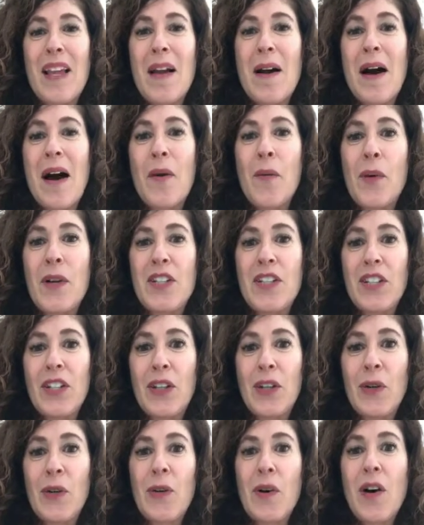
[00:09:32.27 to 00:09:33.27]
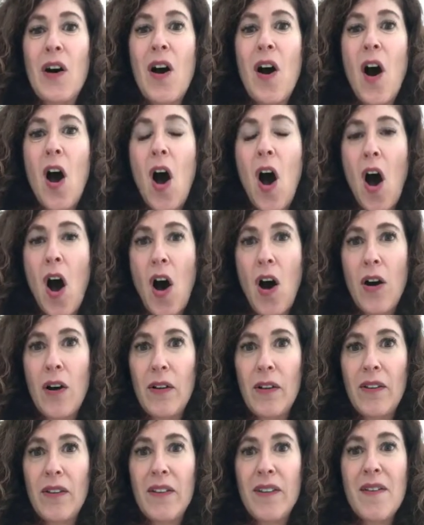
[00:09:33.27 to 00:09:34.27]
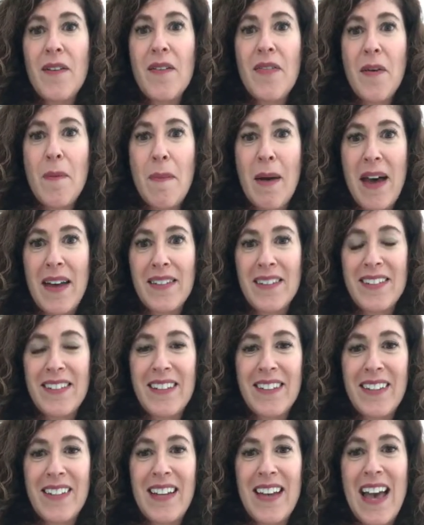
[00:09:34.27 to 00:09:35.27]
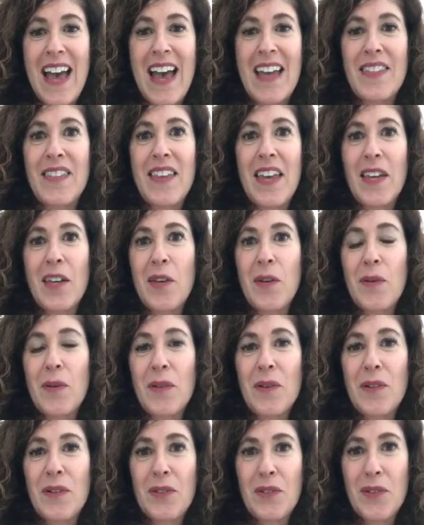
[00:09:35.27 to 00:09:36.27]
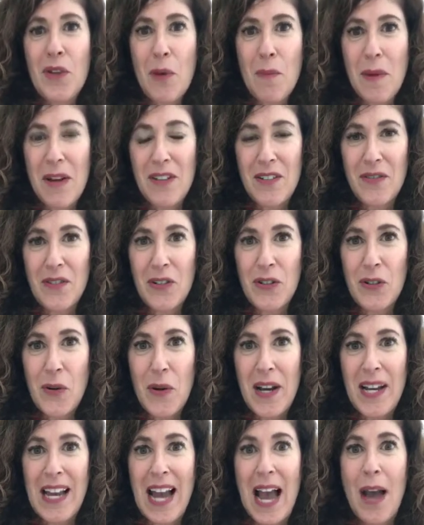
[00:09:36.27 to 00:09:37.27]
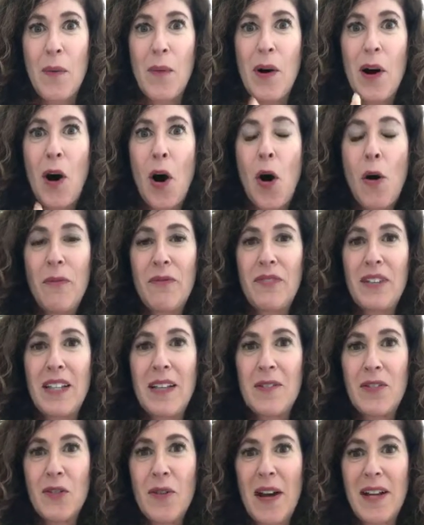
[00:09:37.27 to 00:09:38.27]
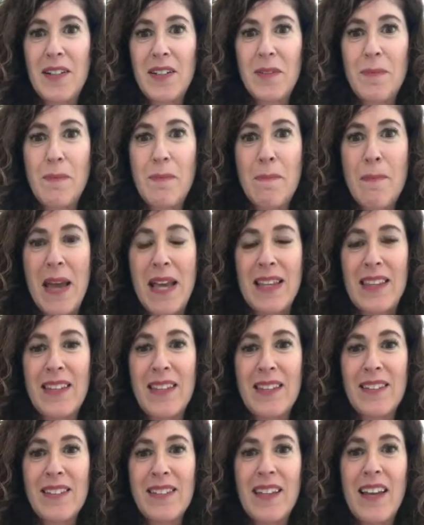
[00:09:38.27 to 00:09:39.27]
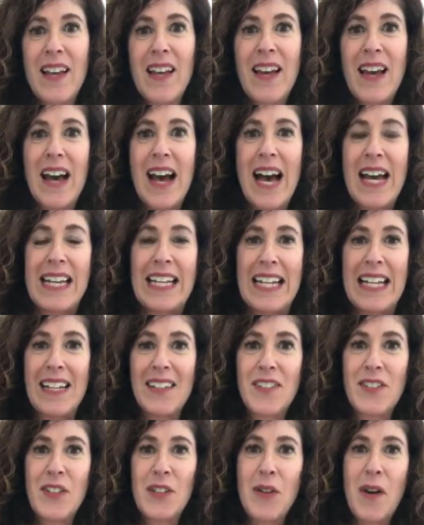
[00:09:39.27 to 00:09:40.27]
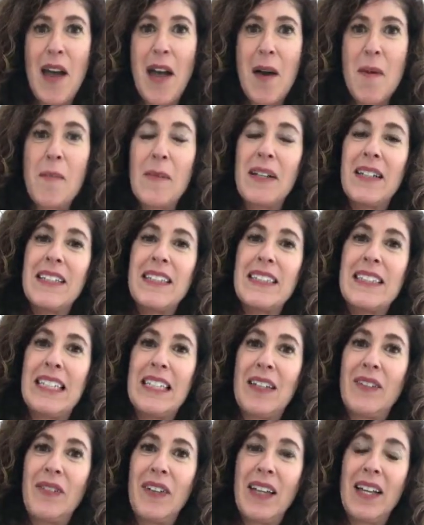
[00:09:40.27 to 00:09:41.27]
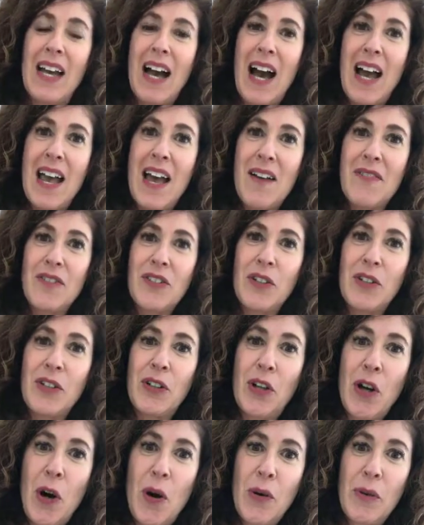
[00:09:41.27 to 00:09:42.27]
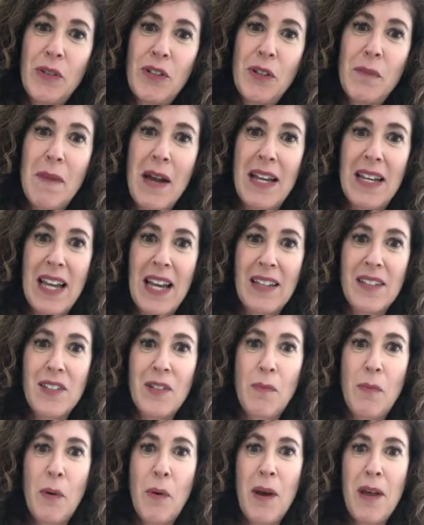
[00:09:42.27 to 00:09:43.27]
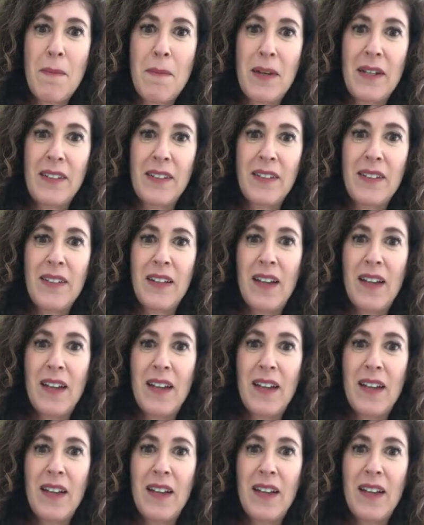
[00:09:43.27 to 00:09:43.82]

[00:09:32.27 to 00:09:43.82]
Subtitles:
Wishing you all the best. And thank you so much for joining. I will hopefully try to make this an Instagram TV. I have to go to my next appointment.